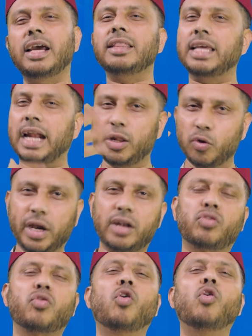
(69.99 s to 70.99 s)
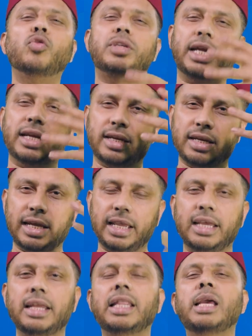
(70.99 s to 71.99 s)
Then I look at throat and
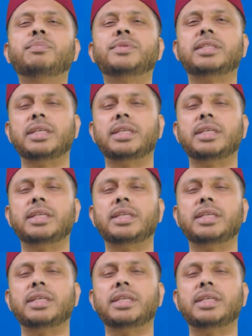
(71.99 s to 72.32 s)
lips